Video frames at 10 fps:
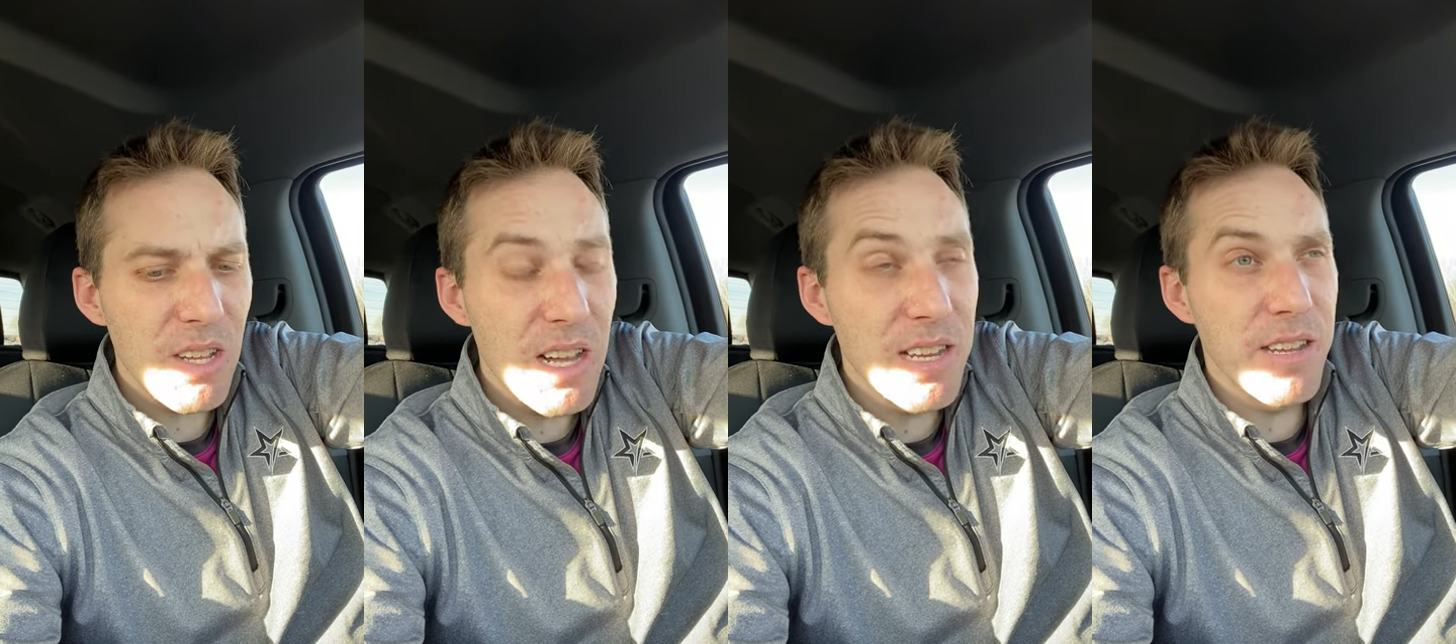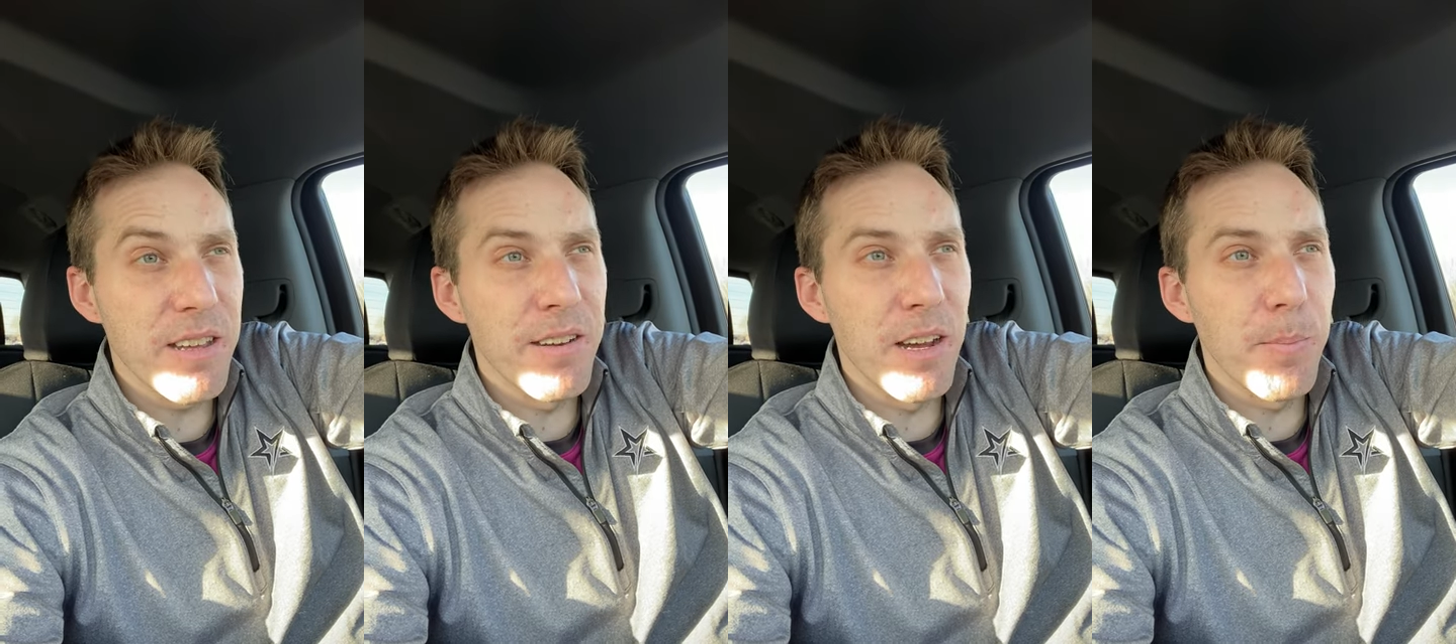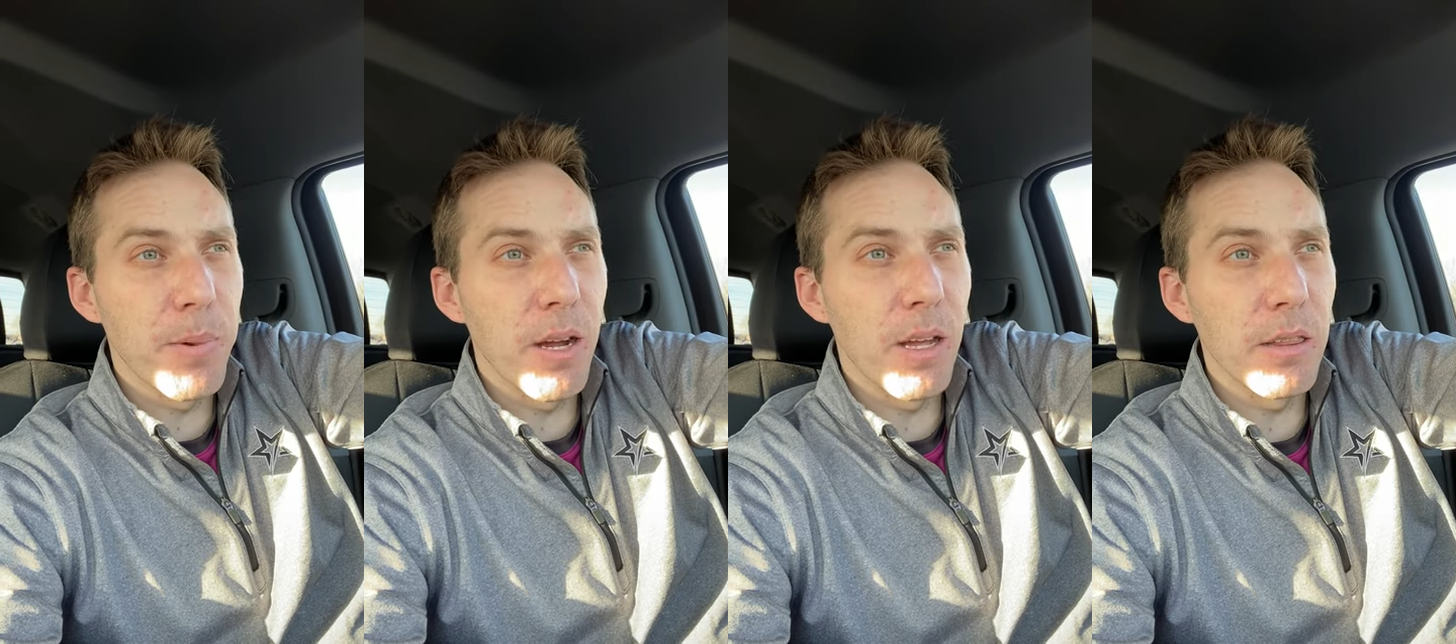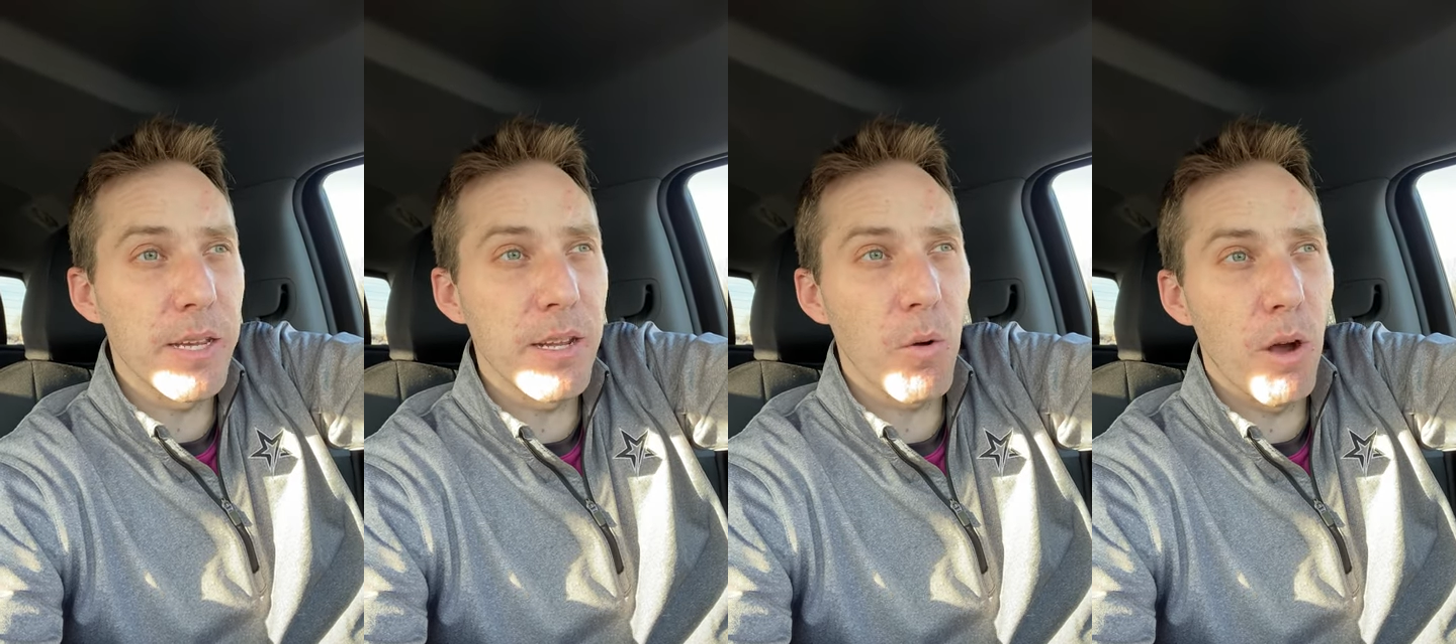I did end up
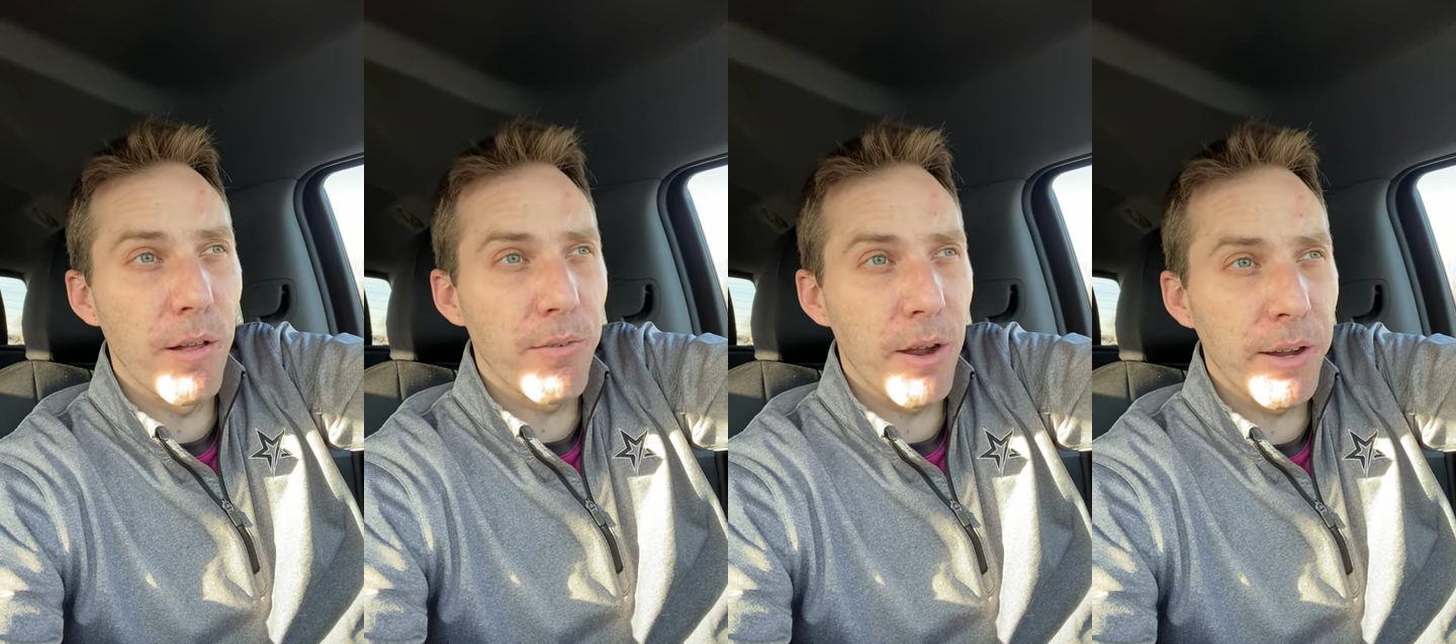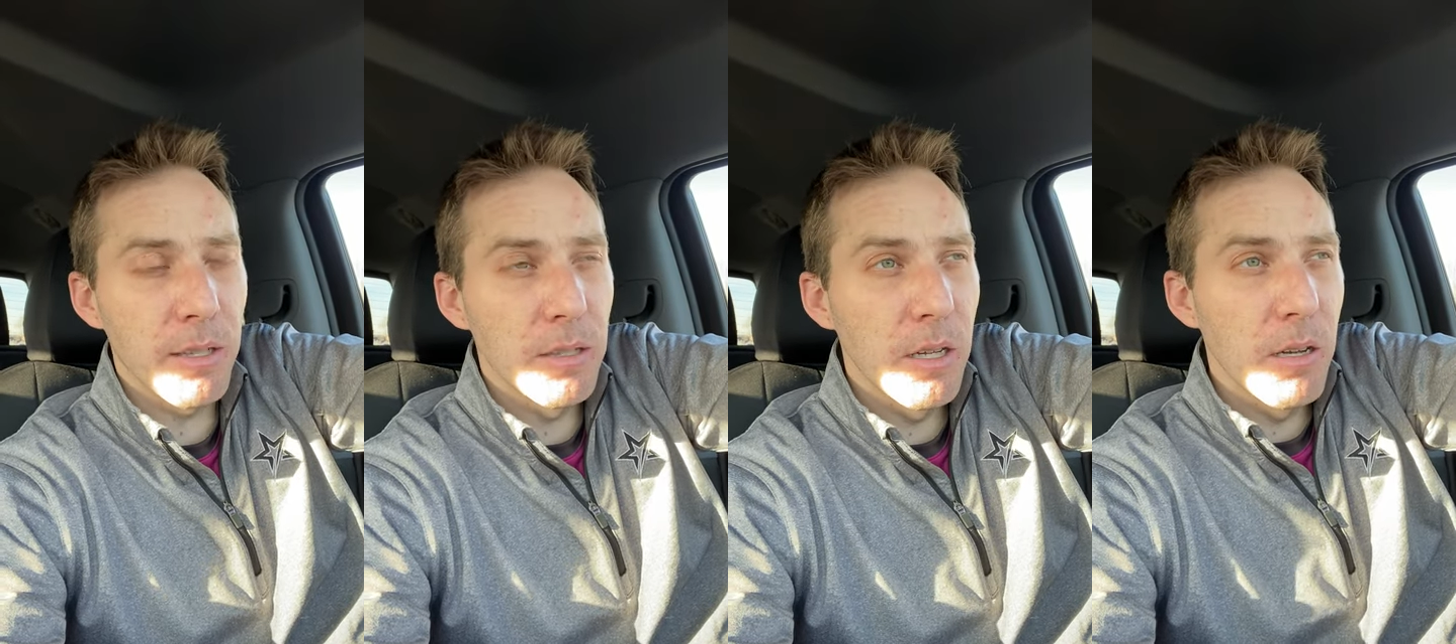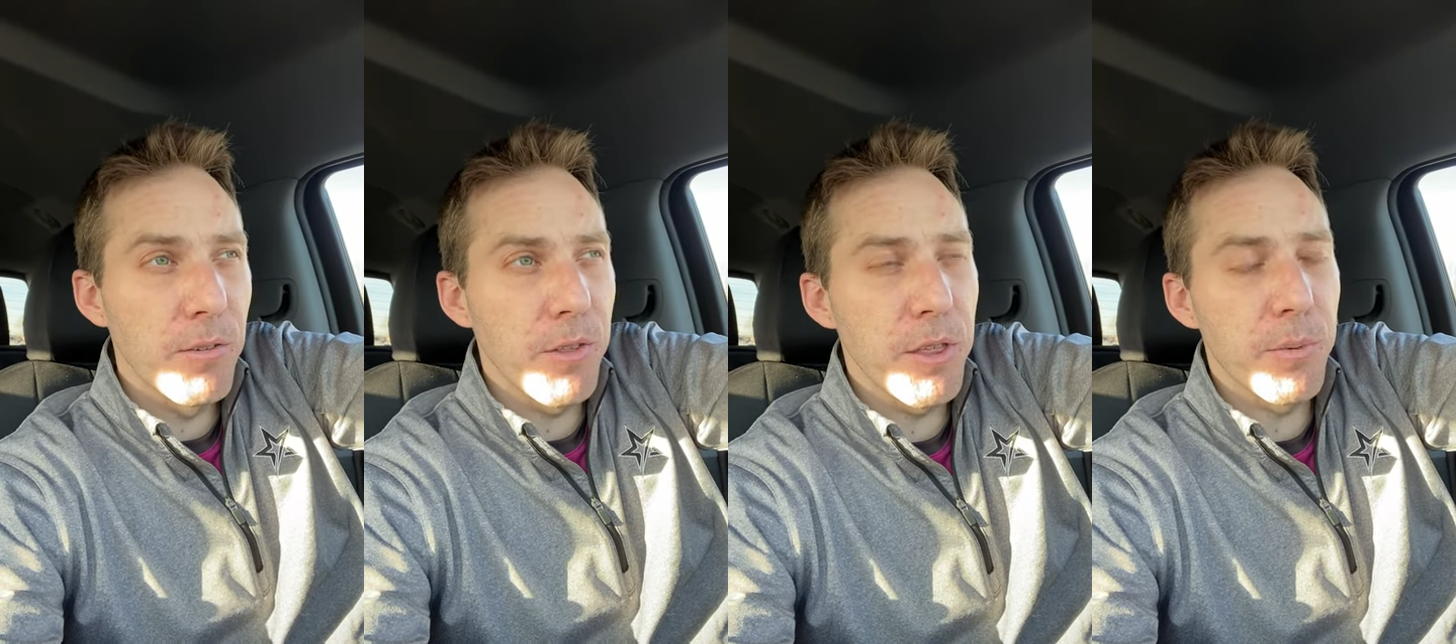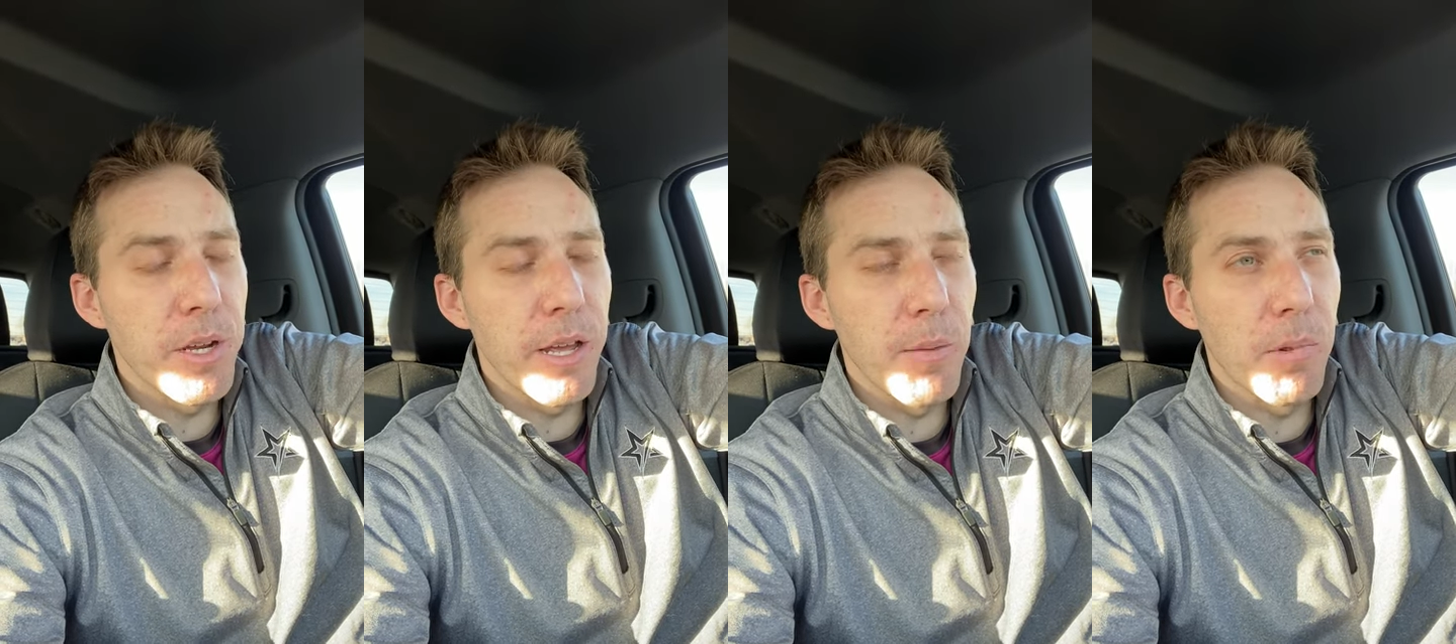leading qualifying for the
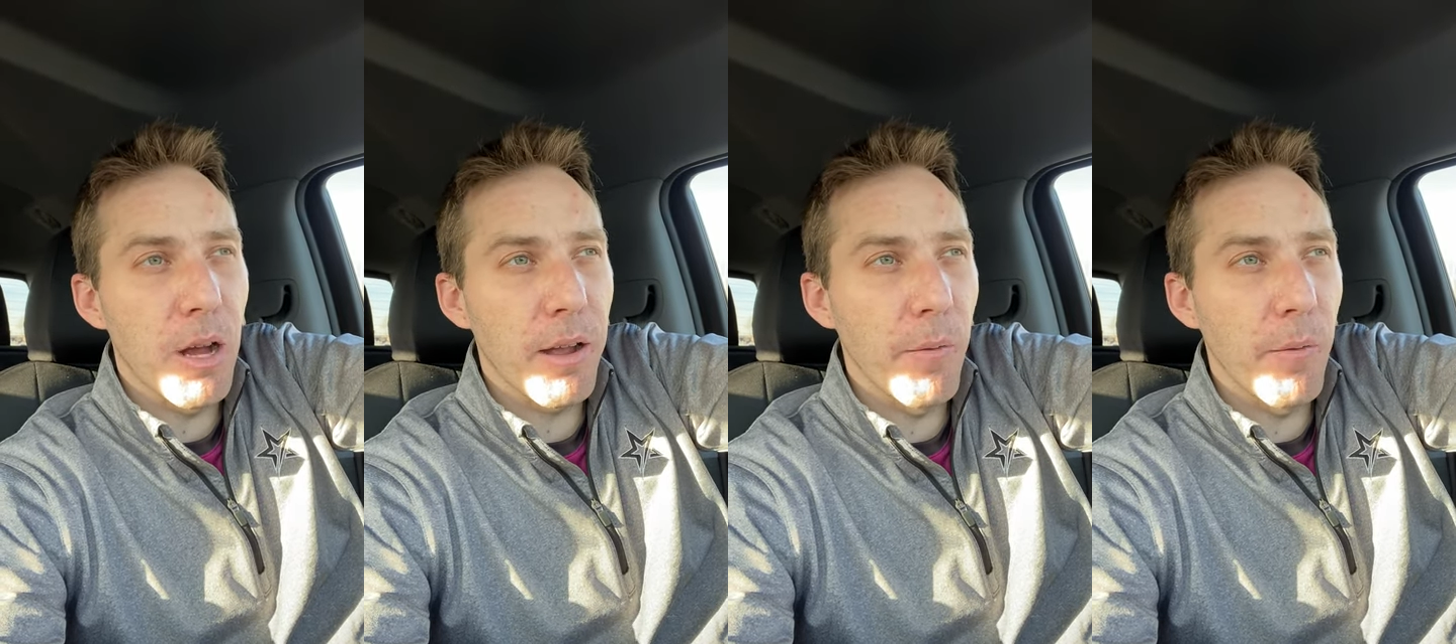three-game block.